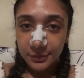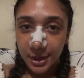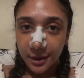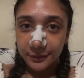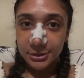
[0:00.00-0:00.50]

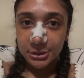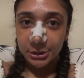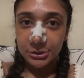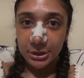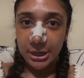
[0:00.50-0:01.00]
after
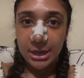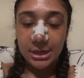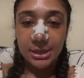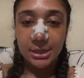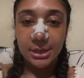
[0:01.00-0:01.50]
surgery
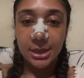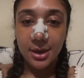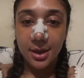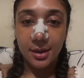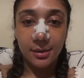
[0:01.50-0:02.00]

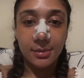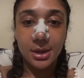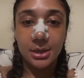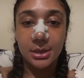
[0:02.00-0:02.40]
um,